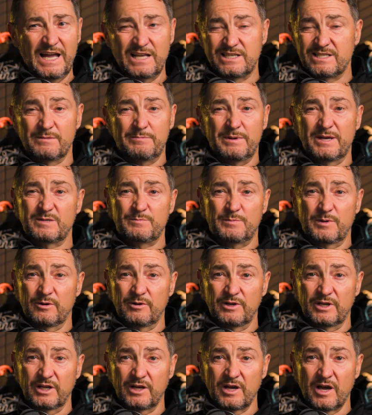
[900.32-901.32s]
It's the best
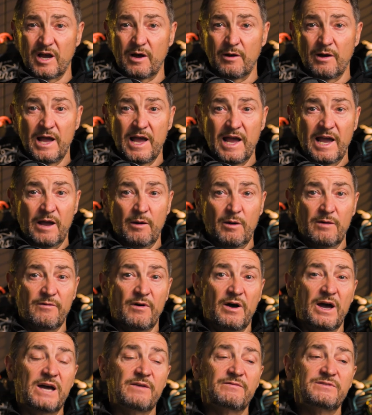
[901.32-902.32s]
period to go. However,
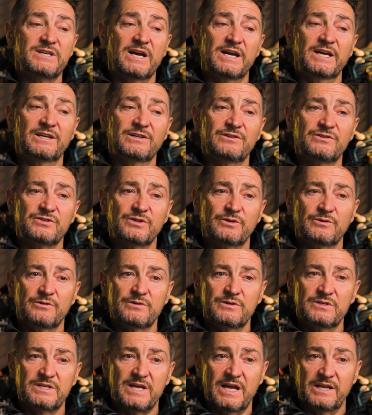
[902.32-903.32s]
I have taken
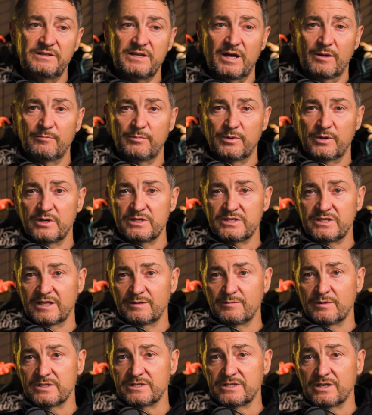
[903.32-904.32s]
tours and done
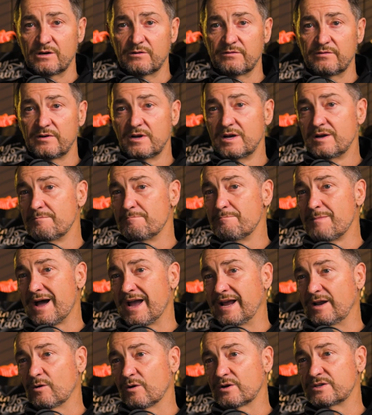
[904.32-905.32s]
personally myself
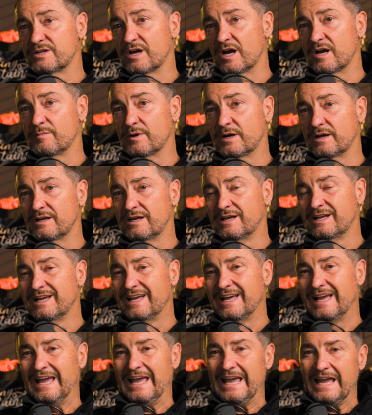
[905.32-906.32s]
May and October.
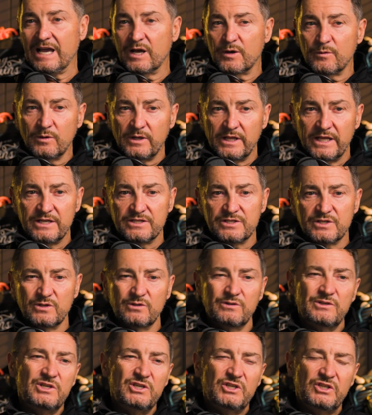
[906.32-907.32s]
Equally as
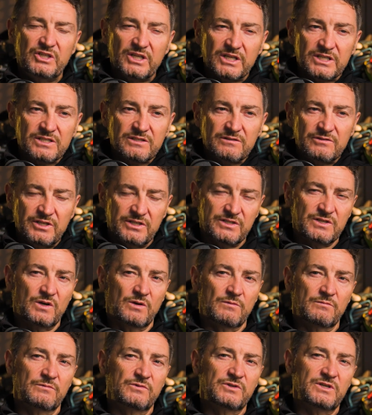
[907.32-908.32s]
good, just
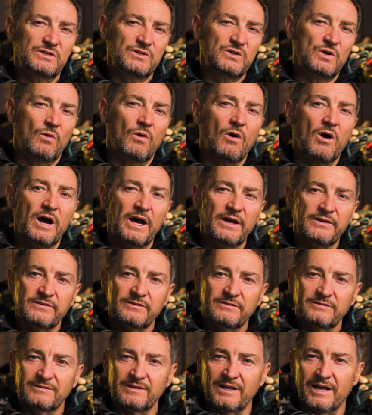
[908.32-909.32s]
quiet
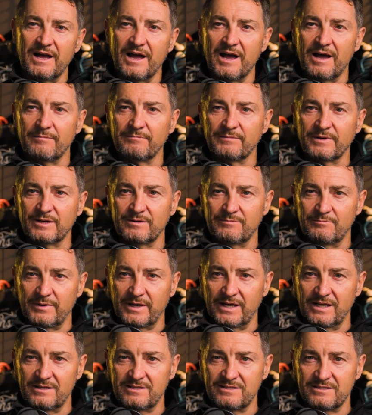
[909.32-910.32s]

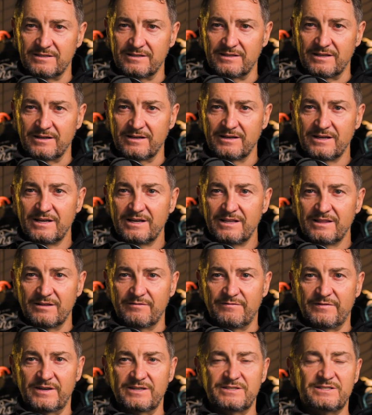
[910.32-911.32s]
compared to the
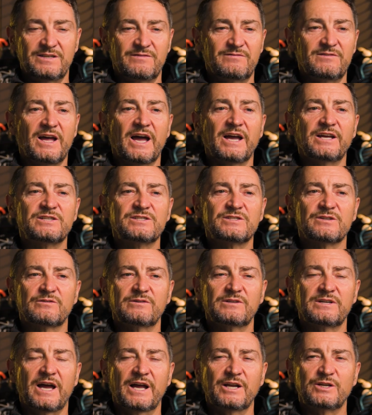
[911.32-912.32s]
festive
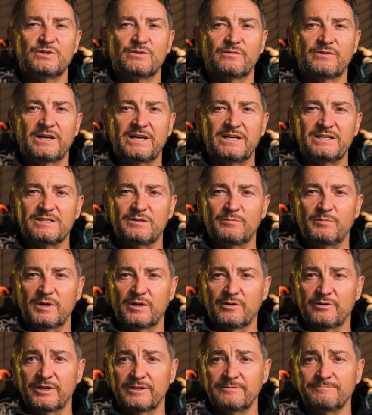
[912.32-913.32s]
nature of the Easter
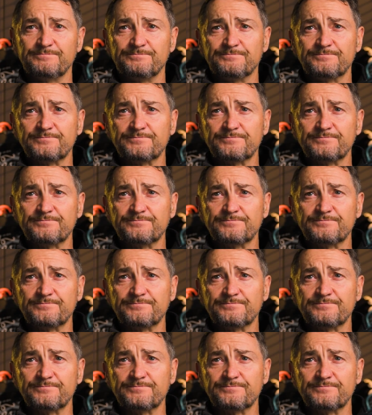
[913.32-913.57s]
period.